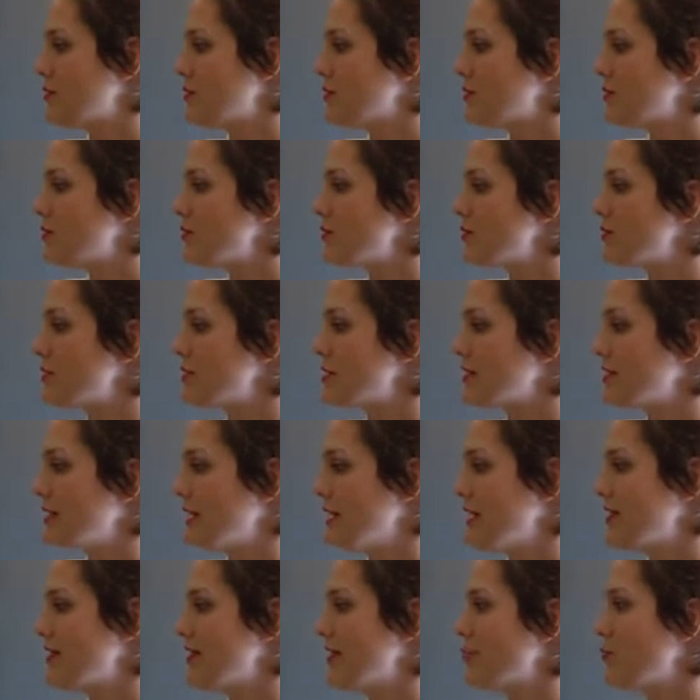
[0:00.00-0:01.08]
whose
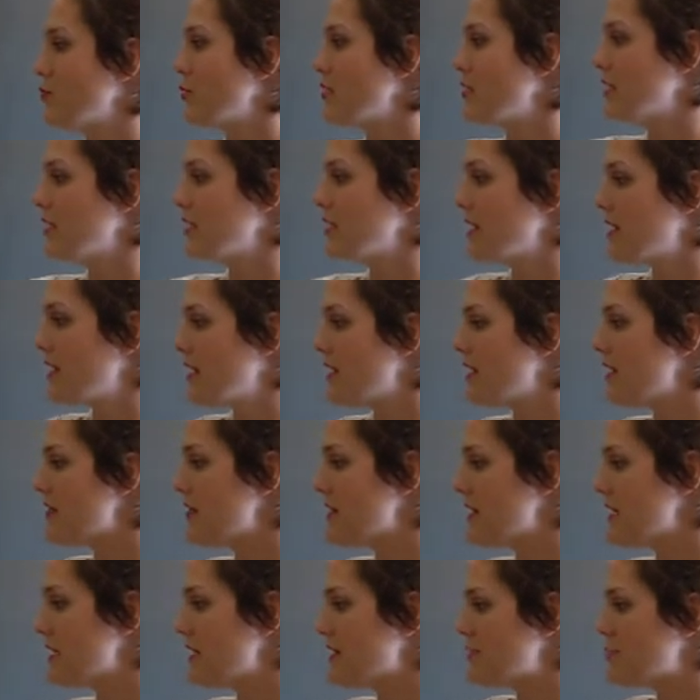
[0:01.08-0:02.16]
length and width of
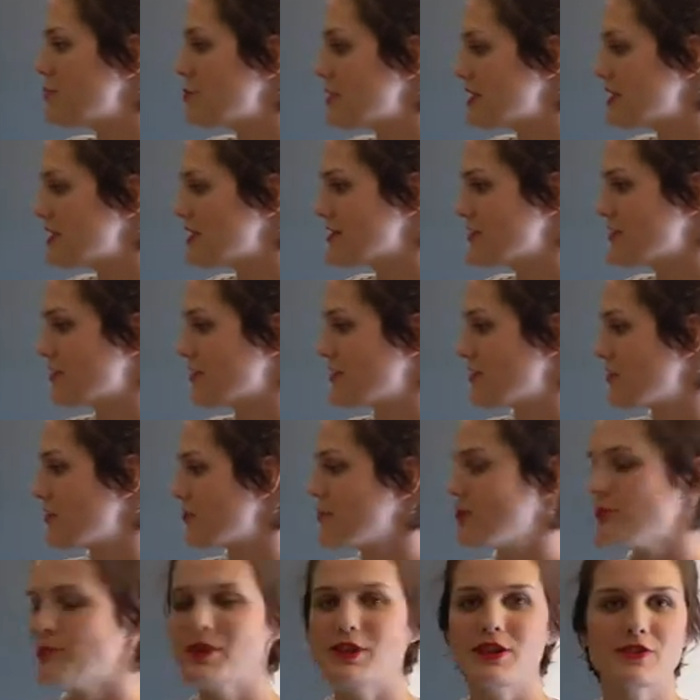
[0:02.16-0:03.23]
its base are 3
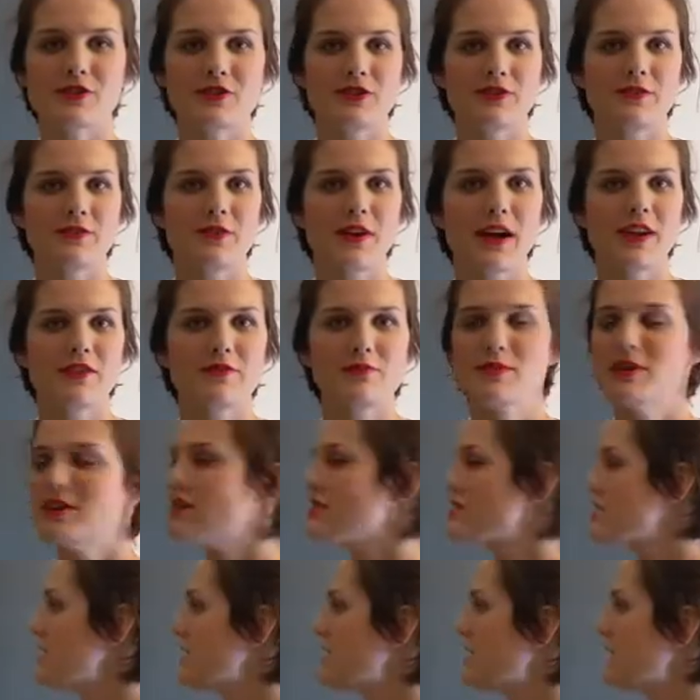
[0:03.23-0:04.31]
meters and 5
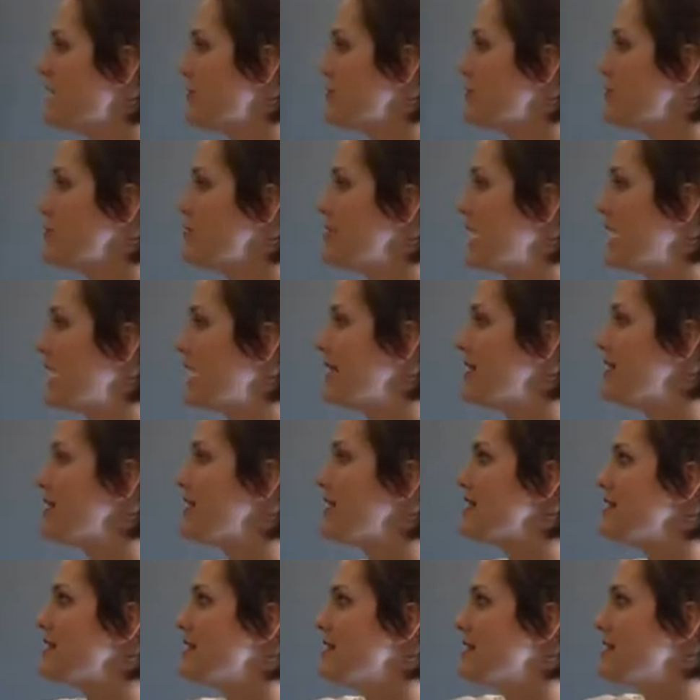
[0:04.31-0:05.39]
meters and whose height
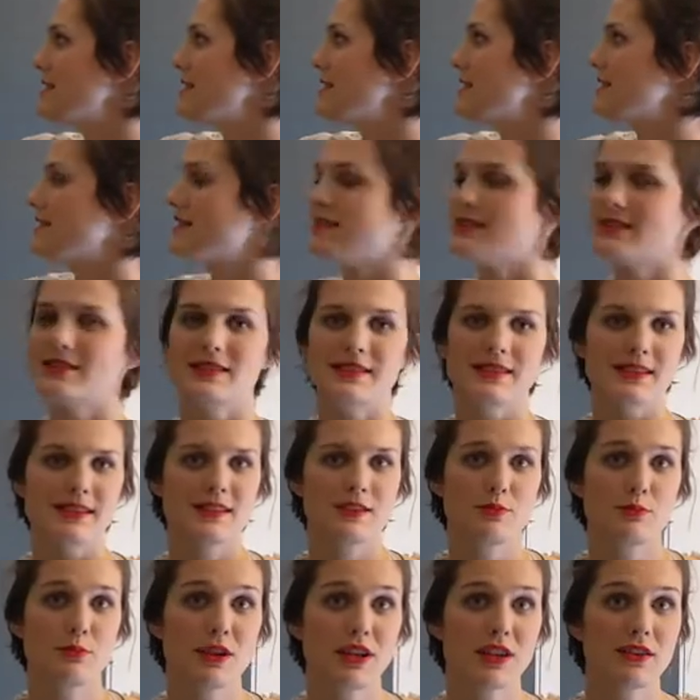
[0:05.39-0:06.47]
is 6
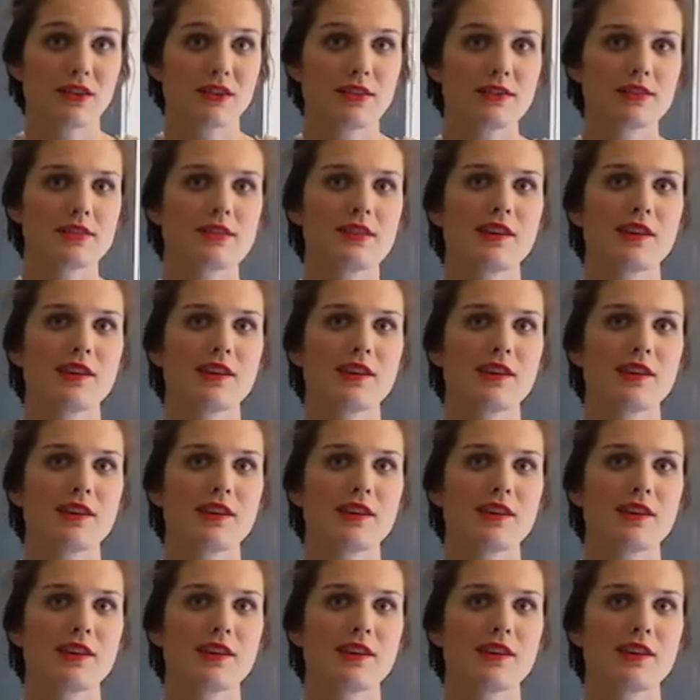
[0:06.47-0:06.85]
meters.